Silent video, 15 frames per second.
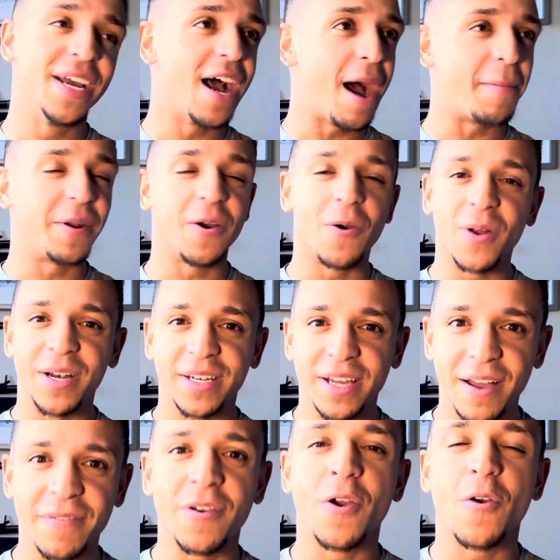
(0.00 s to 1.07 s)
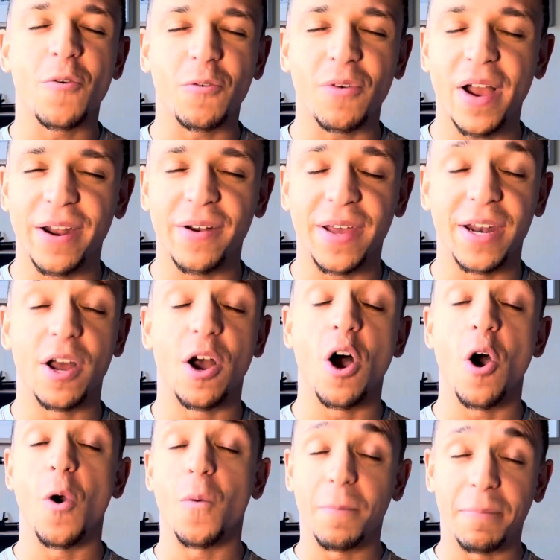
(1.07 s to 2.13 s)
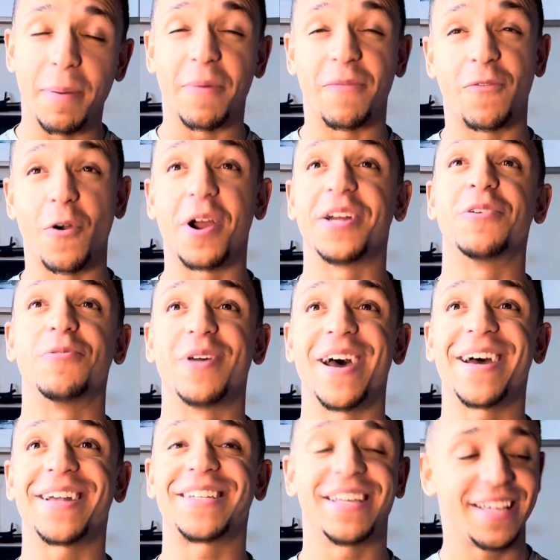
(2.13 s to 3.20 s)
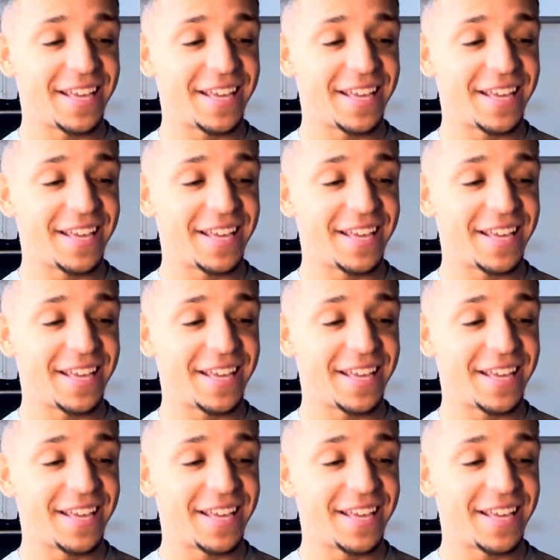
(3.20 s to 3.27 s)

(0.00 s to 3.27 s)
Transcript: I'm going to go ahead and dive right on in. Oh, but before I do that,